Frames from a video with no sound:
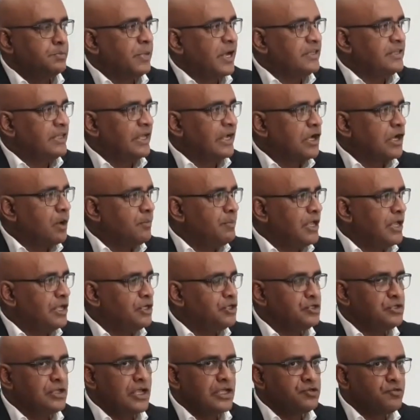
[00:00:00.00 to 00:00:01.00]
But the
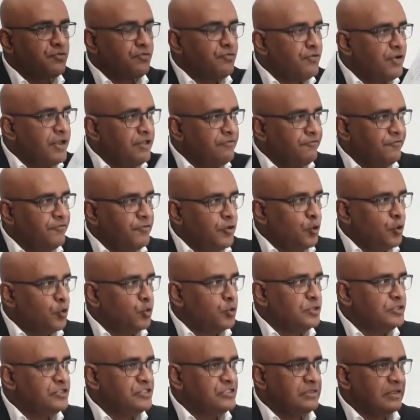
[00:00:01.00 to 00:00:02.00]
commissioners
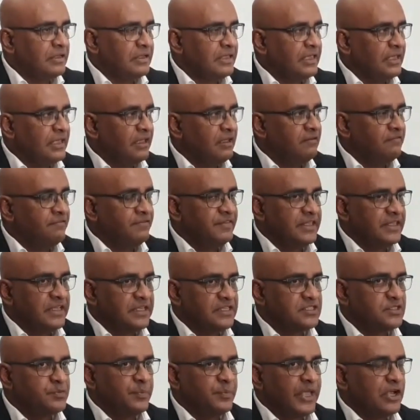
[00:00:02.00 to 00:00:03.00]
refused to give
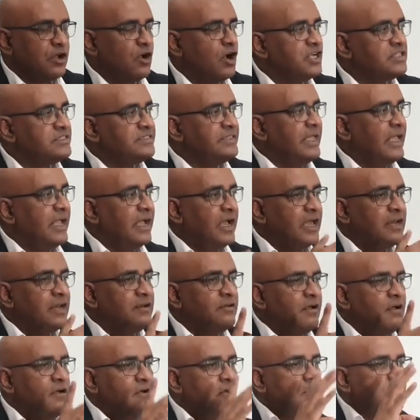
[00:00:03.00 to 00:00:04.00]
this because they
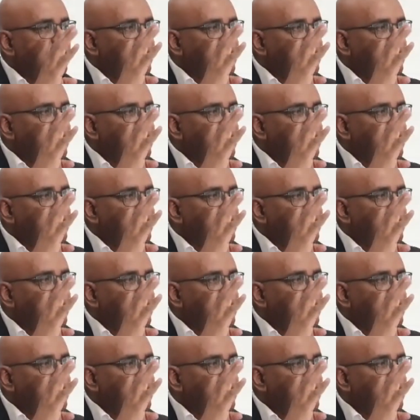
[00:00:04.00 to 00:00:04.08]
had